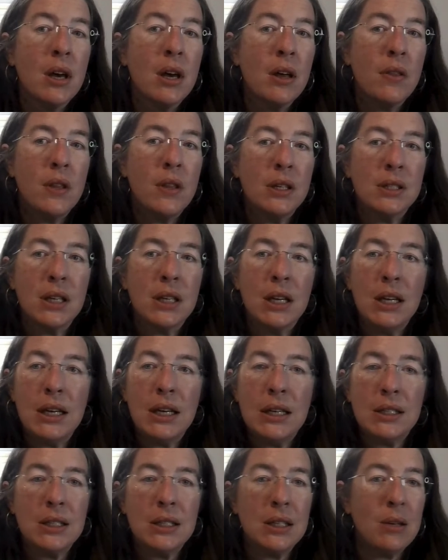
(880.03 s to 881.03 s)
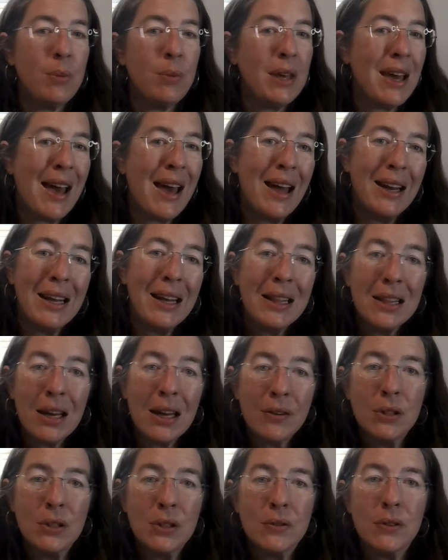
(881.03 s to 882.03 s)
This can easily be any
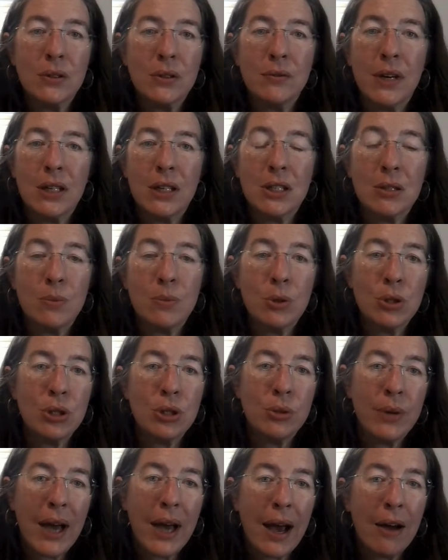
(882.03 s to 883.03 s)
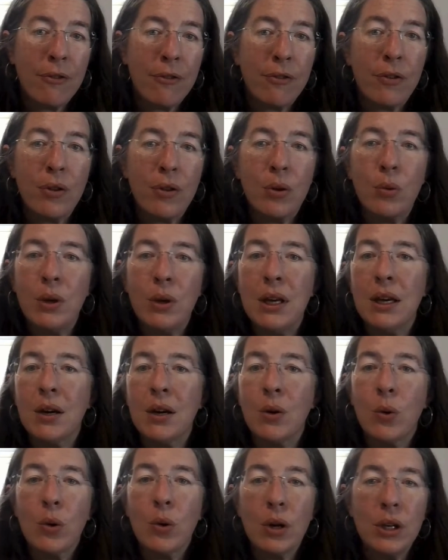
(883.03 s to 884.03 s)
leftover vegetables you have for the week,
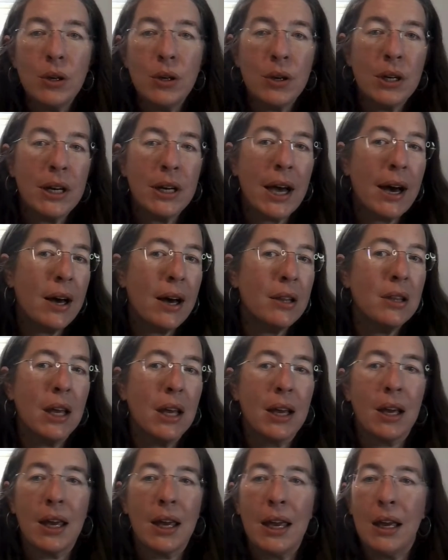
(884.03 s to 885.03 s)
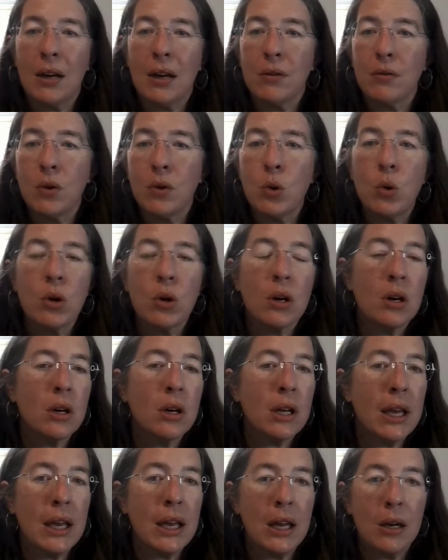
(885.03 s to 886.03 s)
or you could add like a can of corn,
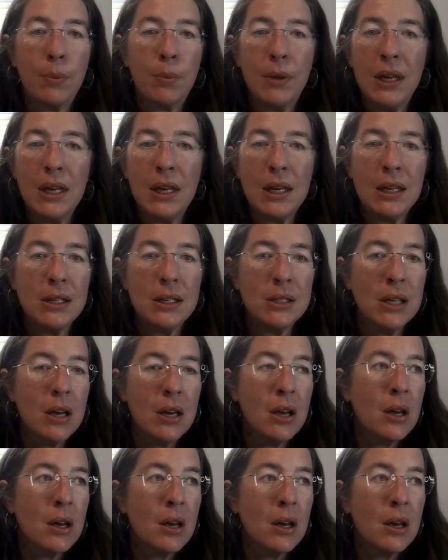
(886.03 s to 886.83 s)
a can of peas,